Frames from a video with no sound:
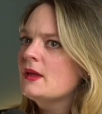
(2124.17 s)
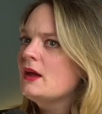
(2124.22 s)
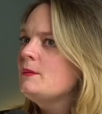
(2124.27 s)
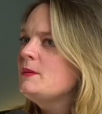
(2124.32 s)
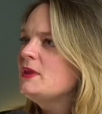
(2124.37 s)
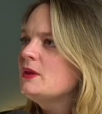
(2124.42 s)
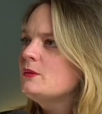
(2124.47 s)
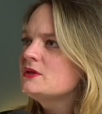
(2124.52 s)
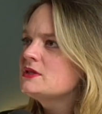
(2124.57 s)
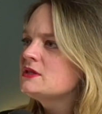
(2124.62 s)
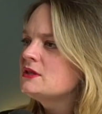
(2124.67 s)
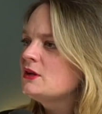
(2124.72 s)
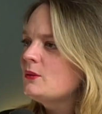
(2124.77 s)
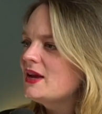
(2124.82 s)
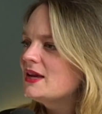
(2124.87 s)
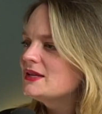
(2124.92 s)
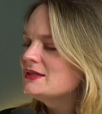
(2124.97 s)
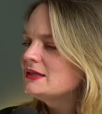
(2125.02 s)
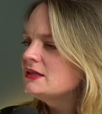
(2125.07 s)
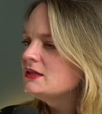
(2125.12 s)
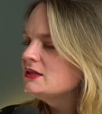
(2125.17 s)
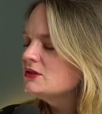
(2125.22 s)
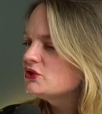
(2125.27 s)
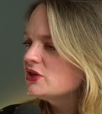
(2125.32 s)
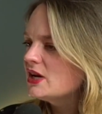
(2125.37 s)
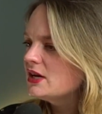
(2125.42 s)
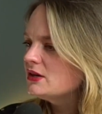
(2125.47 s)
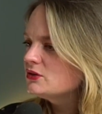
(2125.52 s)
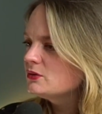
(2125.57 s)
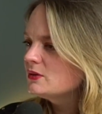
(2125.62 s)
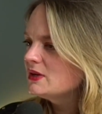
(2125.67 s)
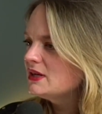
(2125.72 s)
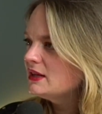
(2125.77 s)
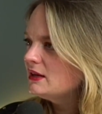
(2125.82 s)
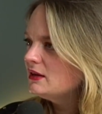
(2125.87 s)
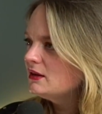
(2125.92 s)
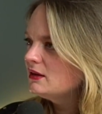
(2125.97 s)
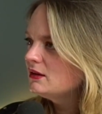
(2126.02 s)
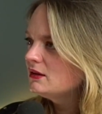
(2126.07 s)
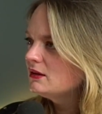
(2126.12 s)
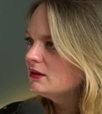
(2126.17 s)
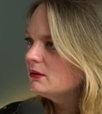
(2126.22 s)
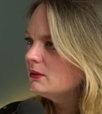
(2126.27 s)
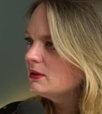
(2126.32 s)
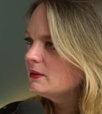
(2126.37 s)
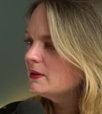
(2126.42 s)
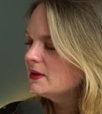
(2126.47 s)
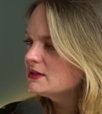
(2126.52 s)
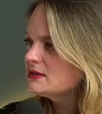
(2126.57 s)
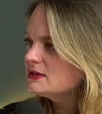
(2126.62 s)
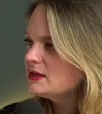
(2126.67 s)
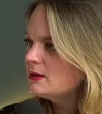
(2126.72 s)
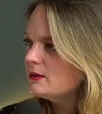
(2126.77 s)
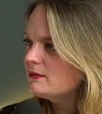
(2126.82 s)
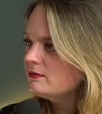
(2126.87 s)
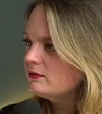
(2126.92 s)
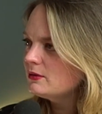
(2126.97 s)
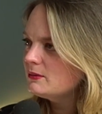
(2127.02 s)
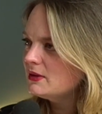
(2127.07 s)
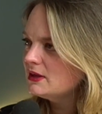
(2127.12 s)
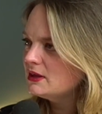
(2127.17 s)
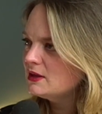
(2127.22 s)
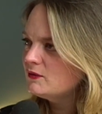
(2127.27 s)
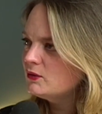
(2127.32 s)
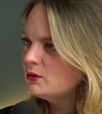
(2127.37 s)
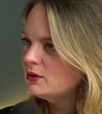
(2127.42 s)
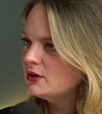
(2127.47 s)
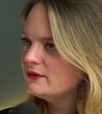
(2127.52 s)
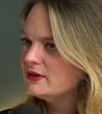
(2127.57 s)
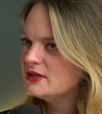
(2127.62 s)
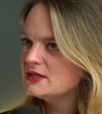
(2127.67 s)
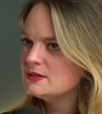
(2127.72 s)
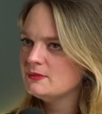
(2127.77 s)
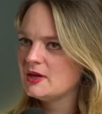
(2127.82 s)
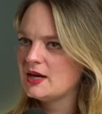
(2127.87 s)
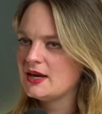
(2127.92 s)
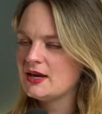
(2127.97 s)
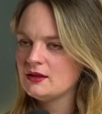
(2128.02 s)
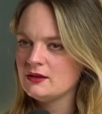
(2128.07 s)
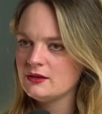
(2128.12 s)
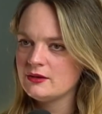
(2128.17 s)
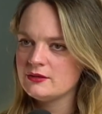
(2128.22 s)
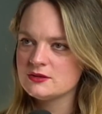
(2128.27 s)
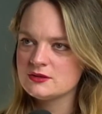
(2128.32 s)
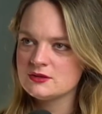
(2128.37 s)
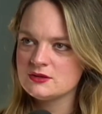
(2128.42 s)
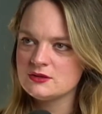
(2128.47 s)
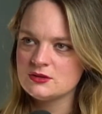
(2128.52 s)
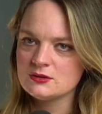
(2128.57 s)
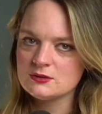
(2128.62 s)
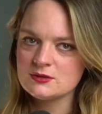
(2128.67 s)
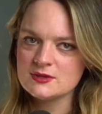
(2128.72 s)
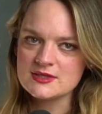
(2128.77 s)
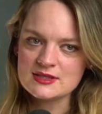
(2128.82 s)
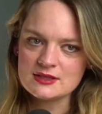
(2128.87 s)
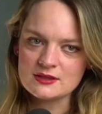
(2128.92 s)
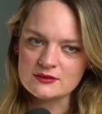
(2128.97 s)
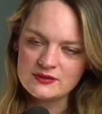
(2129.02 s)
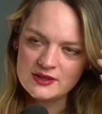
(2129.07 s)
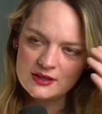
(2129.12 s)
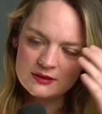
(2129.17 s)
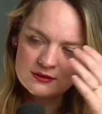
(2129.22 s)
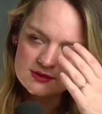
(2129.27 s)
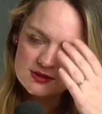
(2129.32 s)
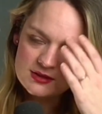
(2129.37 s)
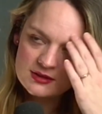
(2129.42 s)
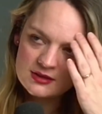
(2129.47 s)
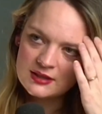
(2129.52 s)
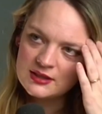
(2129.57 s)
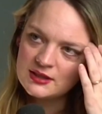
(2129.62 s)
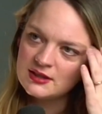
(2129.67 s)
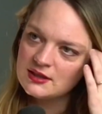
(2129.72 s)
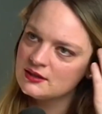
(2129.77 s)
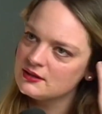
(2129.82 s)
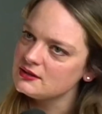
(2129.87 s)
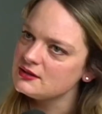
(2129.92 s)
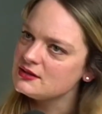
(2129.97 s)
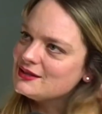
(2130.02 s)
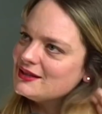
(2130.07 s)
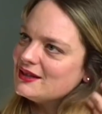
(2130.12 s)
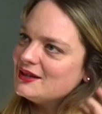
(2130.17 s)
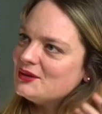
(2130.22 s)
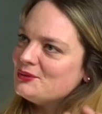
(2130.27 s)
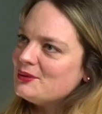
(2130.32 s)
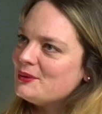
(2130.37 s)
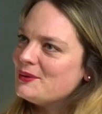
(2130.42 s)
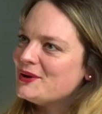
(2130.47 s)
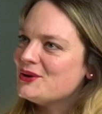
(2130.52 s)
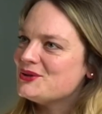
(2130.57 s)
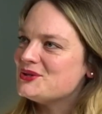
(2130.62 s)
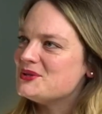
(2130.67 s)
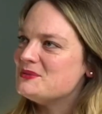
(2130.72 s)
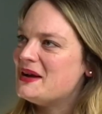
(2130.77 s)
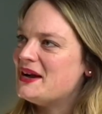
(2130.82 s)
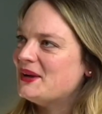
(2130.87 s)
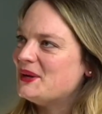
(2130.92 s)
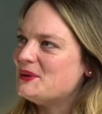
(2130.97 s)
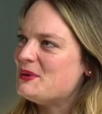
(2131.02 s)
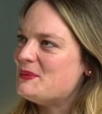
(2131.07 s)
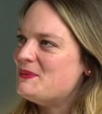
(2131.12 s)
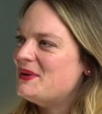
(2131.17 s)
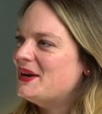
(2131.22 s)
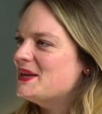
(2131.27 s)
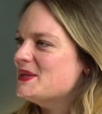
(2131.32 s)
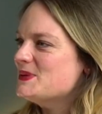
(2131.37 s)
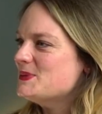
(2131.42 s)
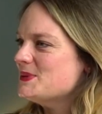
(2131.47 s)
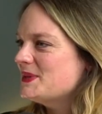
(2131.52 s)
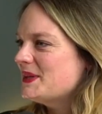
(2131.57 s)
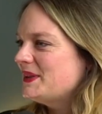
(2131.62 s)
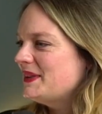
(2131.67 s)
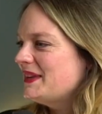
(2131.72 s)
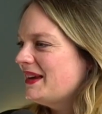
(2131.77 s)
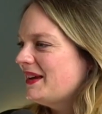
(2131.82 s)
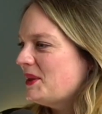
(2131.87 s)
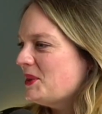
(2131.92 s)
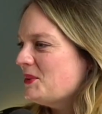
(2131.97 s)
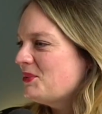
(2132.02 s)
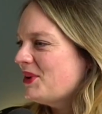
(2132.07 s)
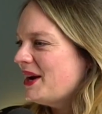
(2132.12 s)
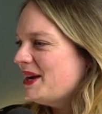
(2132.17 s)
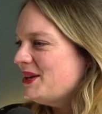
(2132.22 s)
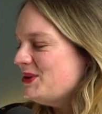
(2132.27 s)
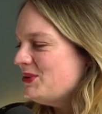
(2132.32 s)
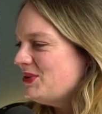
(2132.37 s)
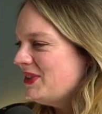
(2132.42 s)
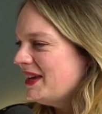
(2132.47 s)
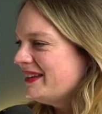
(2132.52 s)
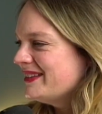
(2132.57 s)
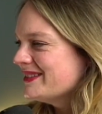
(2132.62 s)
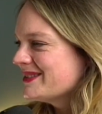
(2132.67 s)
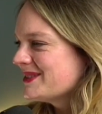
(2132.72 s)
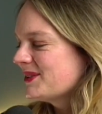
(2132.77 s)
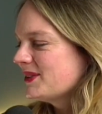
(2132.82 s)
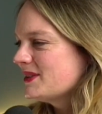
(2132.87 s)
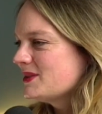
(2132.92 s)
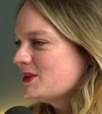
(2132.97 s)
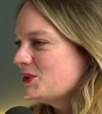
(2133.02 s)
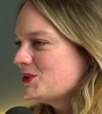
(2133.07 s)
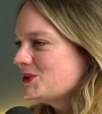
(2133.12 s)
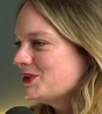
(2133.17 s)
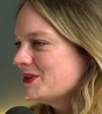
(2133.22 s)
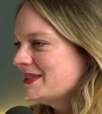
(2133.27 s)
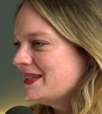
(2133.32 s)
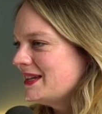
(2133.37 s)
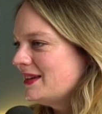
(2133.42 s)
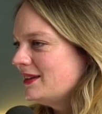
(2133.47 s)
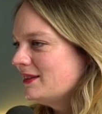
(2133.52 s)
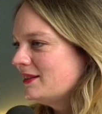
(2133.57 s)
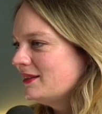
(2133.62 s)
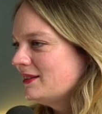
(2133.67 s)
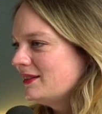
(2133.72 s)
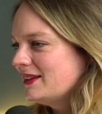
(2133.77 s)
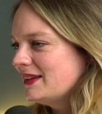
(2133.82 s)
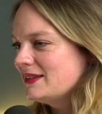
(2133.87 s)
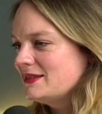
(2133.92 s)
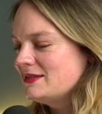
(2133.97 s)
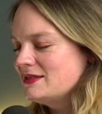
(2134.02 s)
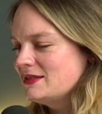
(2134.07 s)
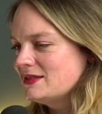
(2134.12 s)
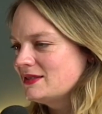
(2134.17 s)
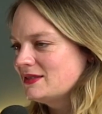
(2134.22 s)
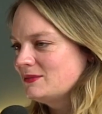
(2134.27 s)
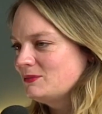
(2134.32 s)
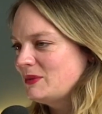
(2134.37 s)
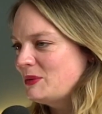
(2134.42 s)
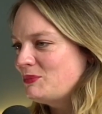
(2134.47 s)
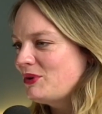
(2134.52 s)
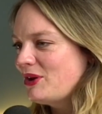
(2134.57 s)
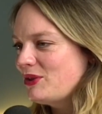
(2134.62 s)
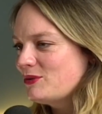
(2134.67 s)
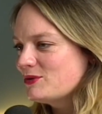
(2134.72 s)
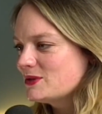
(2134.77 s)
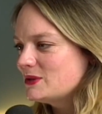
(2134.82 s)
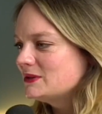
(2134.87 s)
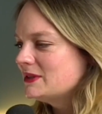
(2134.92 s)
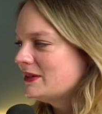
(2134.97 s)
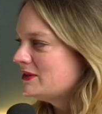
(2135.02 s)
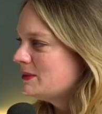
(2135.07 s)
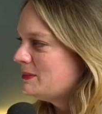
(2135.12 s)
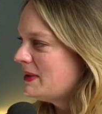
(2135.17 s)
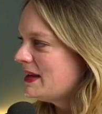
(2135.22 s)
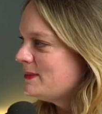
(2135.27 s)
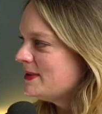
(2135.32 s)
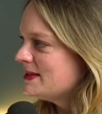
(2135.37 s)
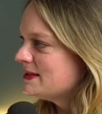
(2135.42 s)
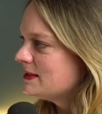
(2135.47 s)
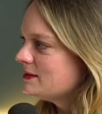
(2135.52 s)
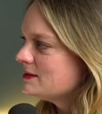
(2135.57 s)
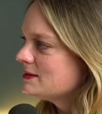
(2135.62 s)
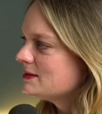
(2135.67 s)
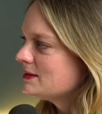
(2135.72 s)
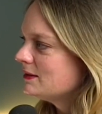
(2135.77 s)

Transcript: I mean, there wasn't a way it didn't change, really. You know, we went from being the four of us behind closed doors in a field to when we got to America, my parents were suddenly kind of the bright new things on the social scene. And my brother was old enough to babysit.